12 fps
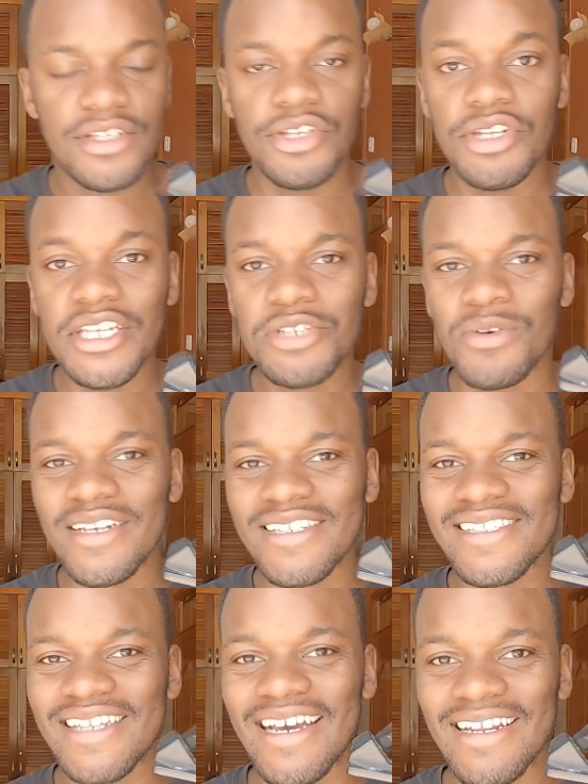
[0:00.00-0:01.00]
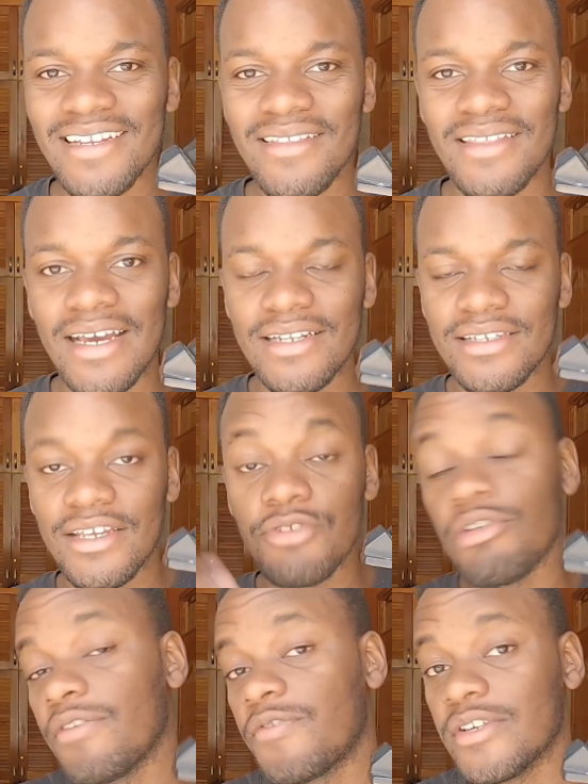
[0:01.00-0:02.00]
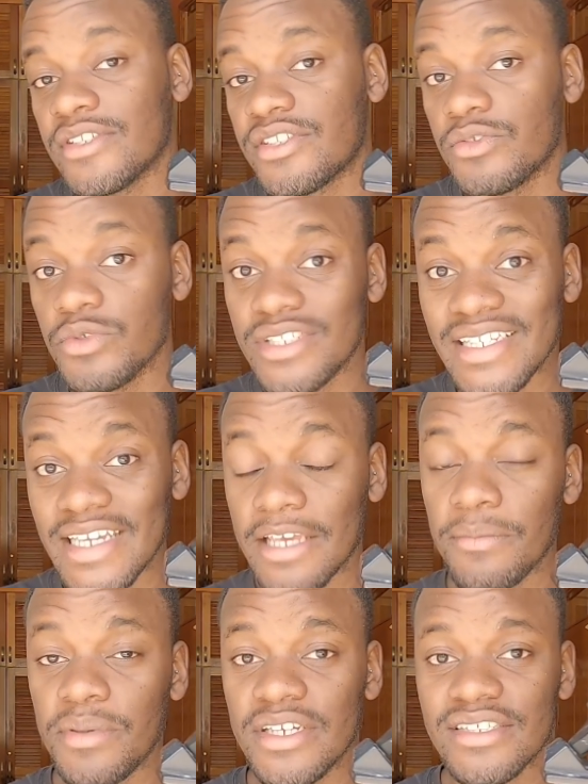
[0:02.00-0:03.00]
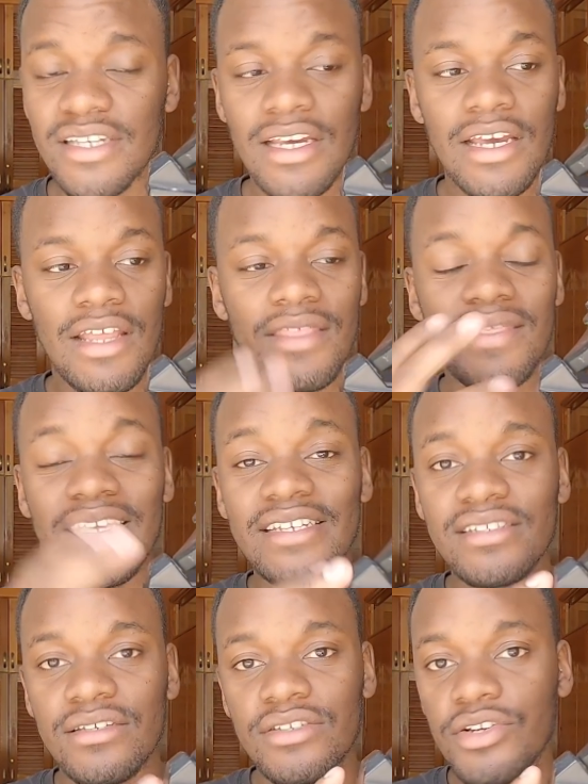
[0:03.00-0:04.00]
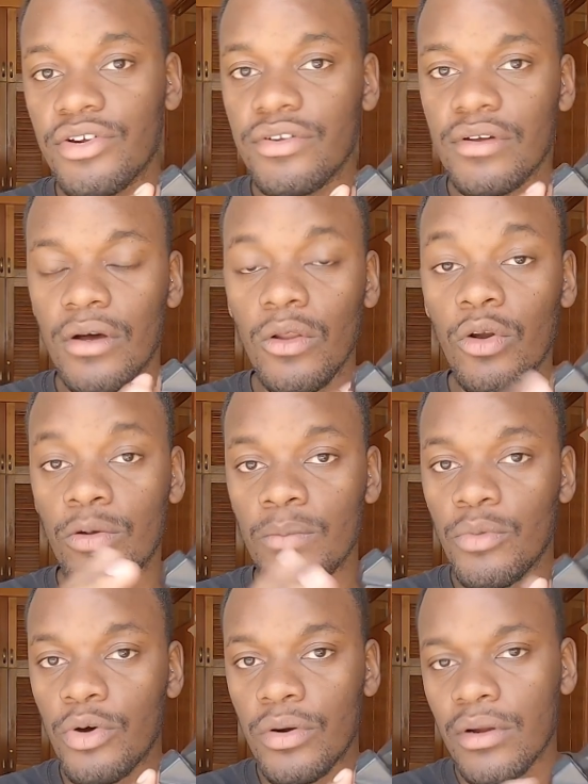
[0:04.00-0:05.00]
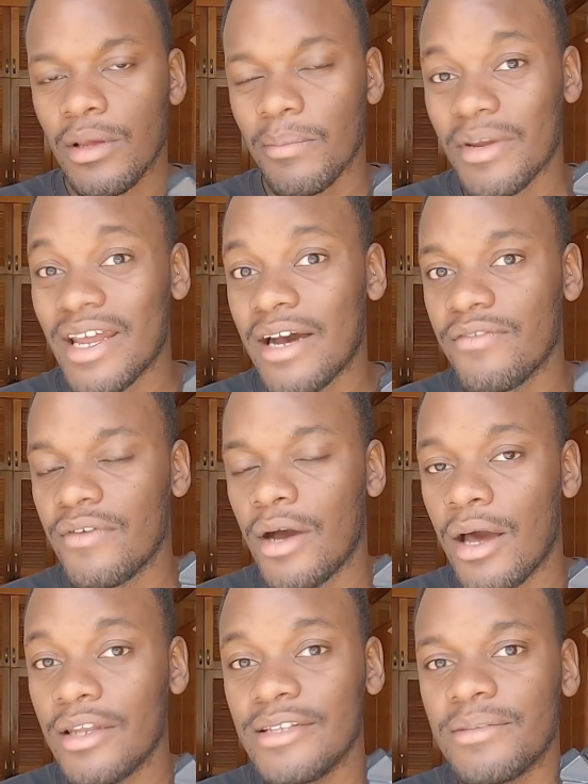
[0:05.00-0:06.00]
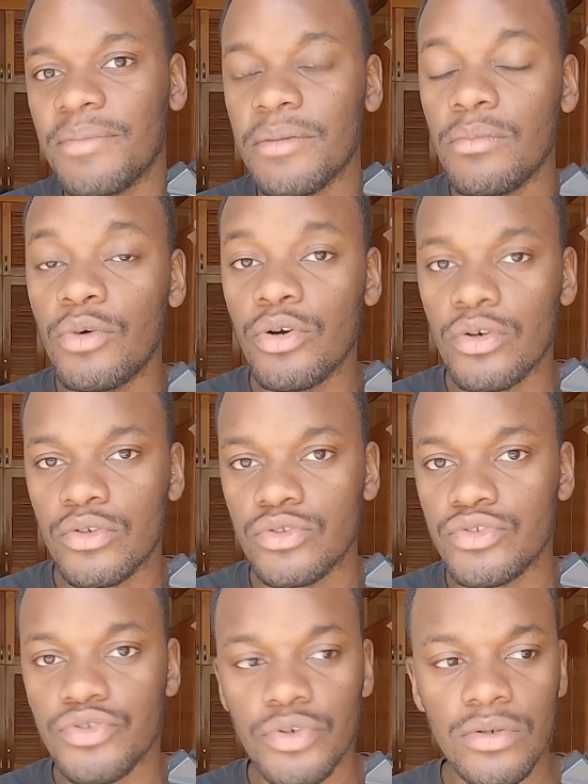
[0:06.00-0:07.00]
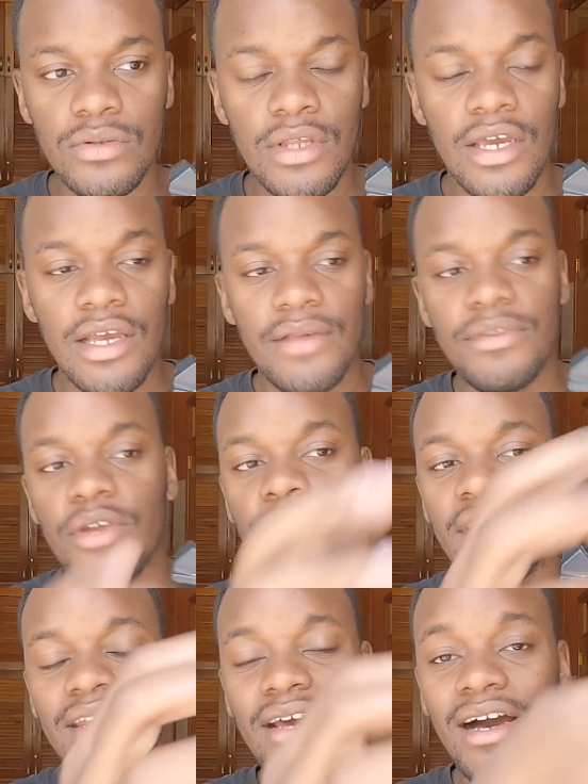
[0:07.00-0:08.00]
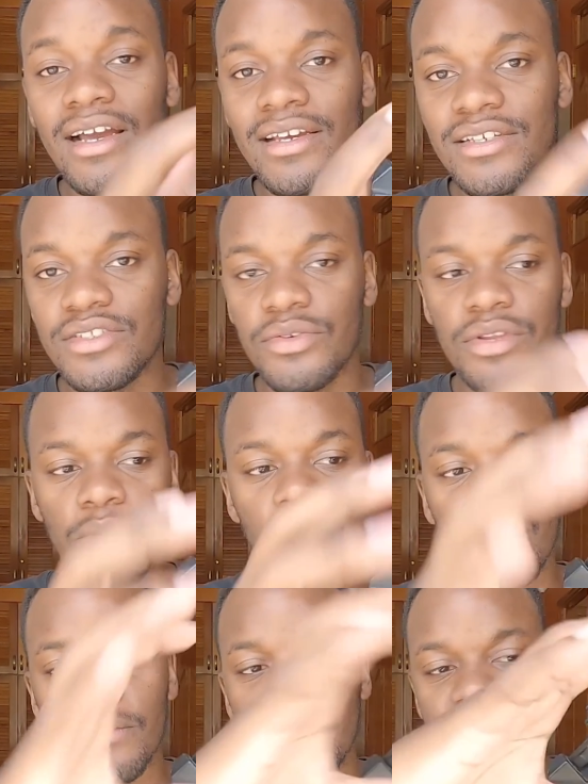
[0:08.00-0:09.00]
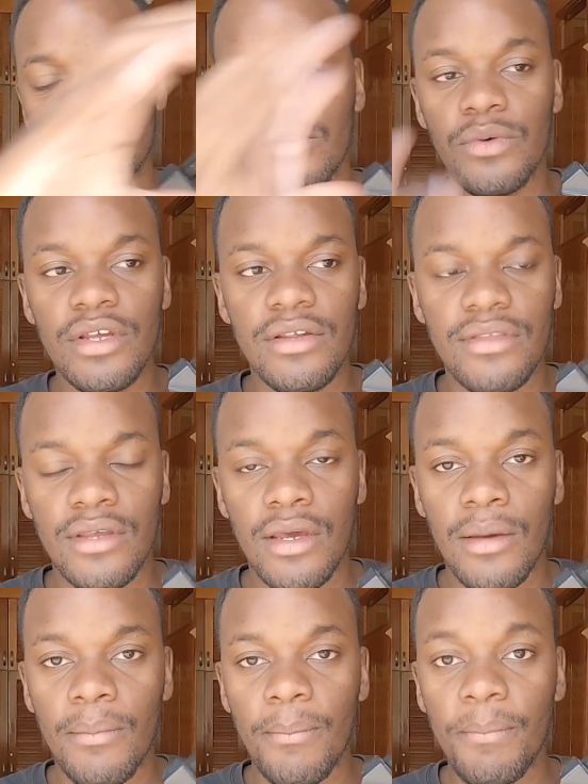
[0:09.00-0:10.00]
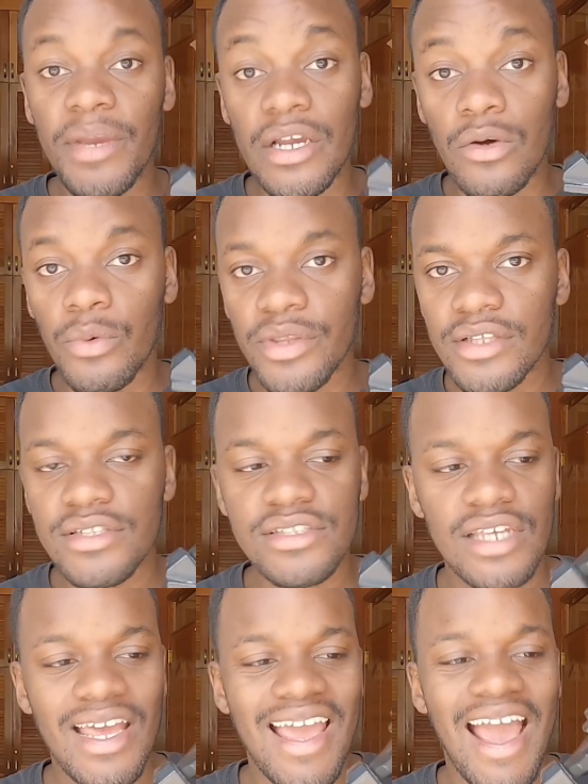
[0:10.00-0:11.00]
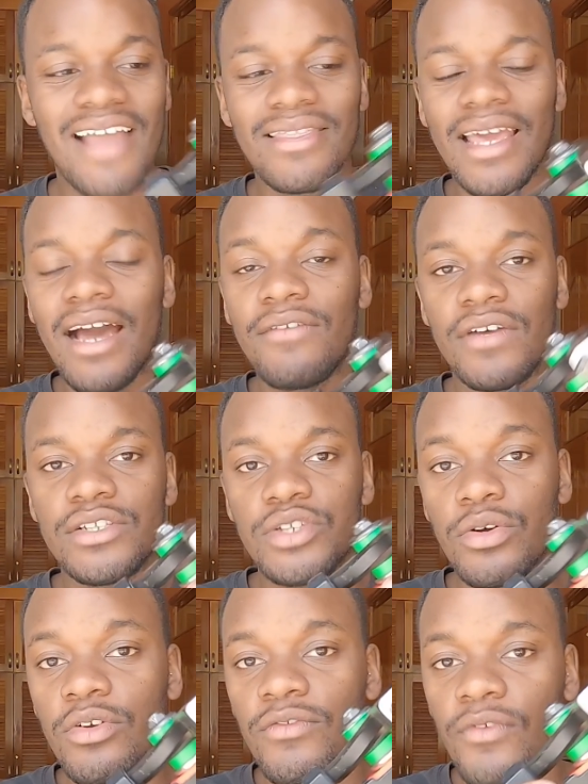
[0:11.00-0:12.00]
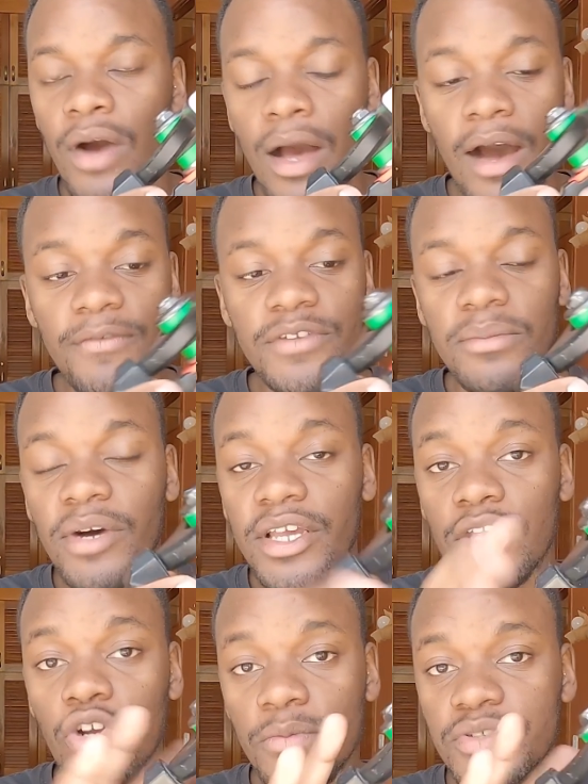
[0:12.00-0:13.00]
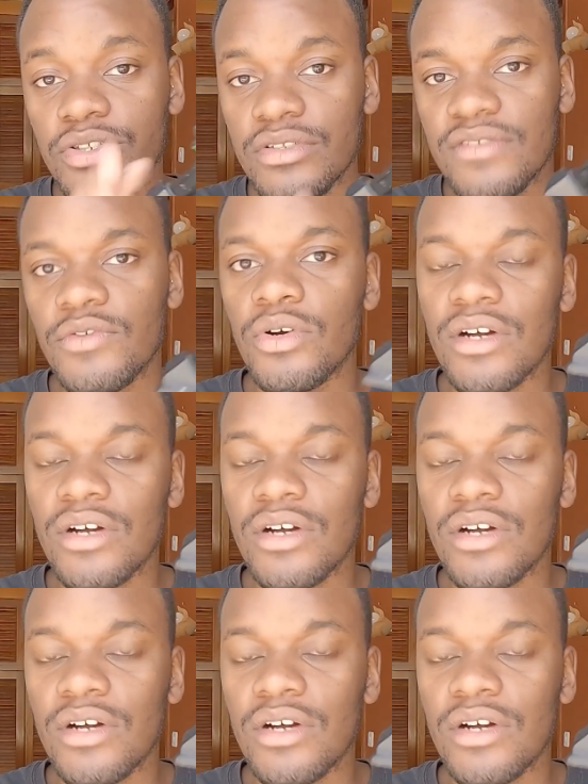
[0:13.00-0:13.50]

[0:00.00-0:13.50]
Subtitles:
you need to understand that in reference to TKPs, these turn a lot more but have a little bit more control. They ride higher, so they work better with bigger wheels, and they have a ton of aftermarket options for